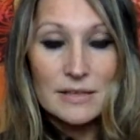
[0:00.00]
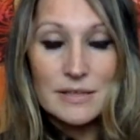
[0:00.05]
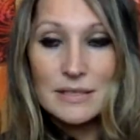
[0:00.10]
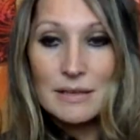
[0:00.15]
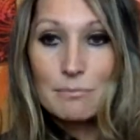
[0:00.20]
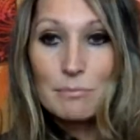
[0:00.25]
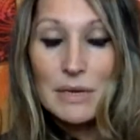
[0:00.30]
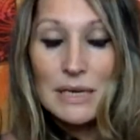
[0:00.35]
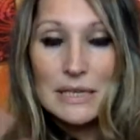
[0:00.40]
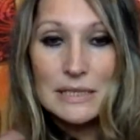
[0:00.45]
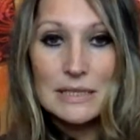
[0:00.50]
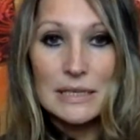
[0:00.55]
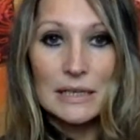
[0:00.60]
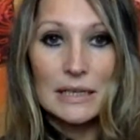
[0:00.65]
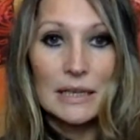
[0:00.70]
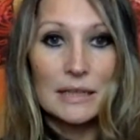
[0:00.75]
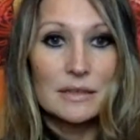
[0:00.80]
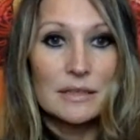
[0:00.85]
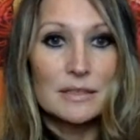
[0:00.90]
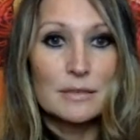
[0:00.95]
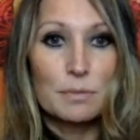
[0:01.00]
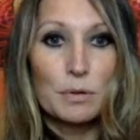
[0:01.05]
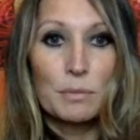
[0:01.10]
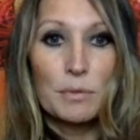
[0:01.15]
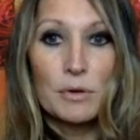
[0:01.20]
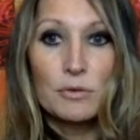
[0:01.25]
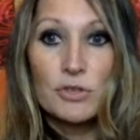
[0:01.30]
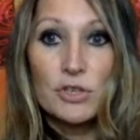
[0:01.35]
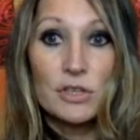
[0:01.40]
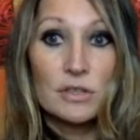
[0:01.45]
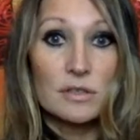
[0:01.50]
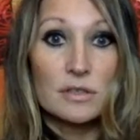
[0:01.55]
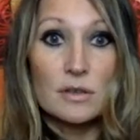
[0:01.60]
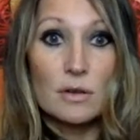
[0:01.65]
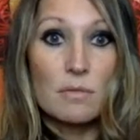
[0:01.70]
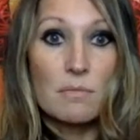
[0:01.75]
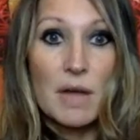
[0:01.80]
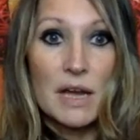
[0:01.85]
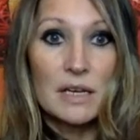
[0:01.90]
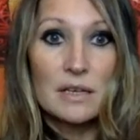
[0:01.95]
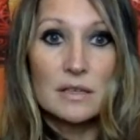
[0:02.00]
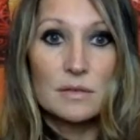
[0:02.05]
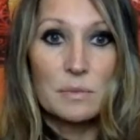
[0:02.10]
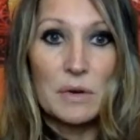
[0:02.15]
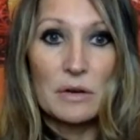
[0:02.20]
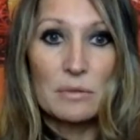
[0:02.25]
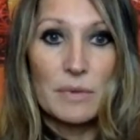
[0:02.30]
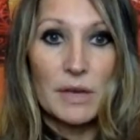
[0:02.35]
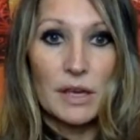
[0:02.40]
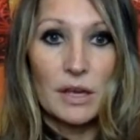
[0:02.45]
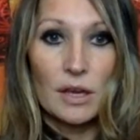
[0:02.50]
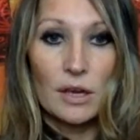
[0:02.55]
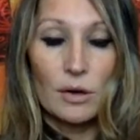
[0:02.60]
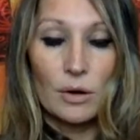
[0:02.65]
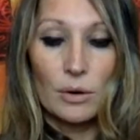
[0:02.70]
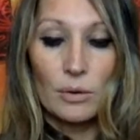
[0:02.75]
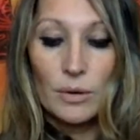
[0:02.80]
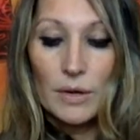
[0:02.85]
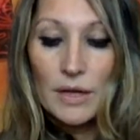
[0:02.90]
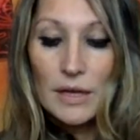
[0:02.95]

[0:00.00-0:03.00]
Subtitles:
Somebody's going to get this promotion, so it might as well be you.